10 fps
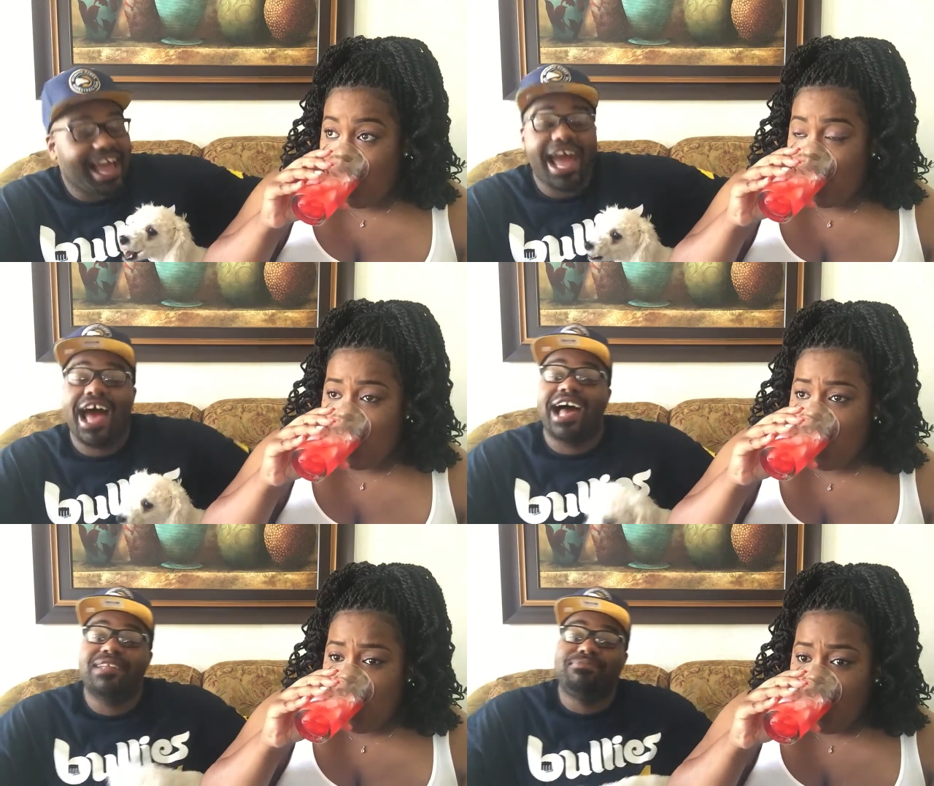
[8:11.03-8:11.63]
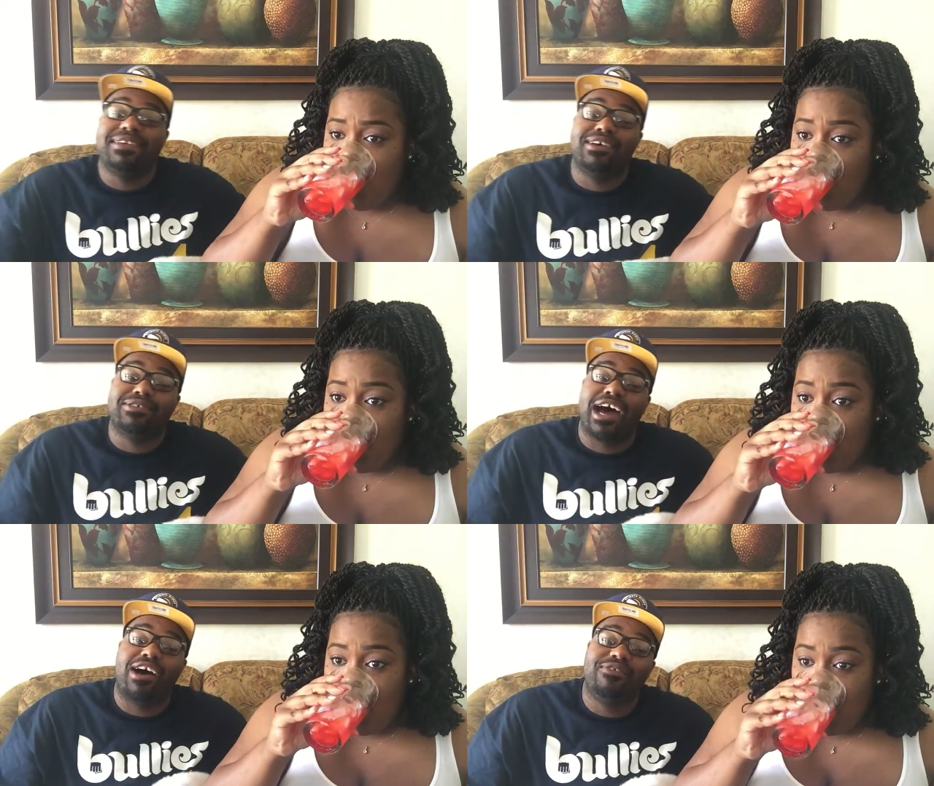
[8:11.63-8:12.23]
Speaker 1: I got
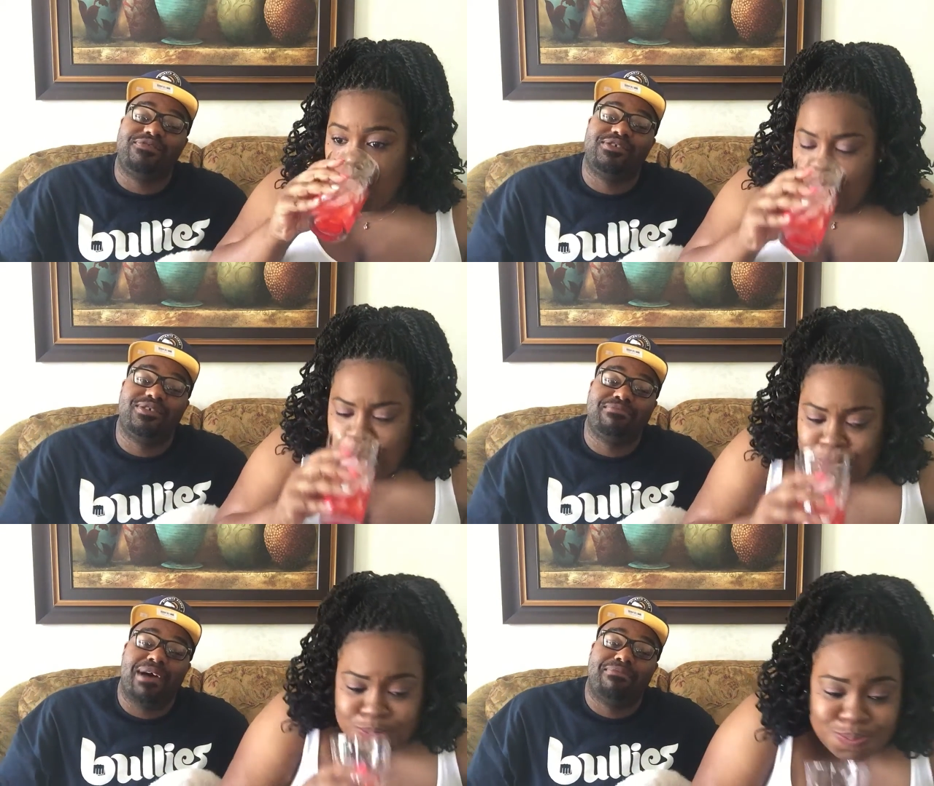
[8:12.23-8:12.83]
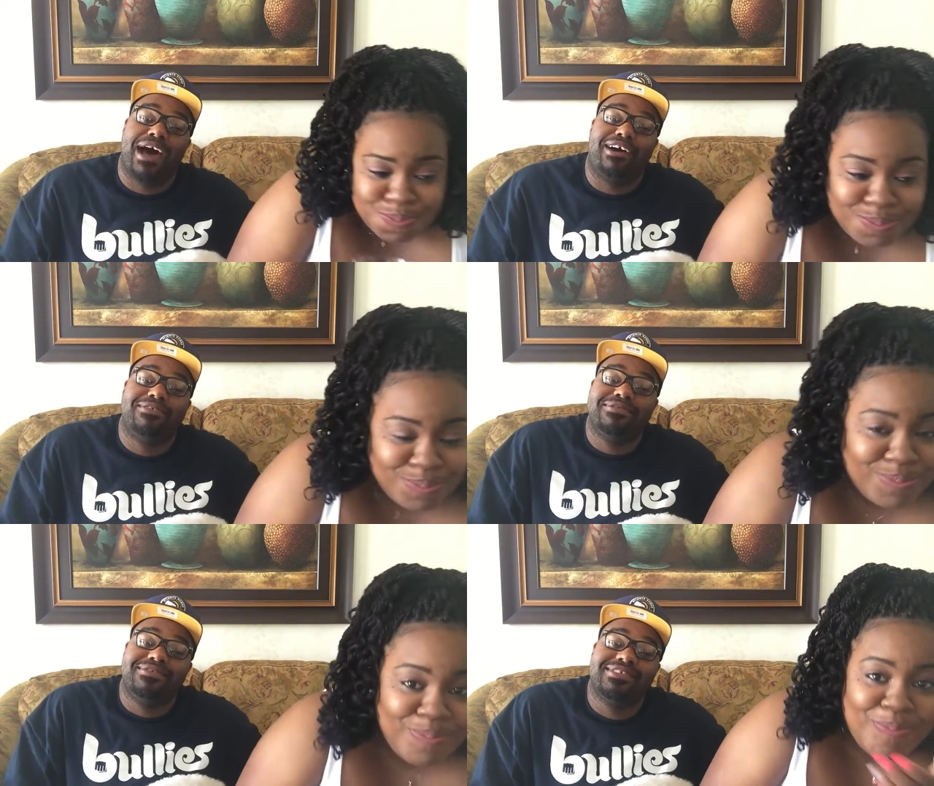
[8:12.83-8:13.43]
jalapeno dog food in my mouth.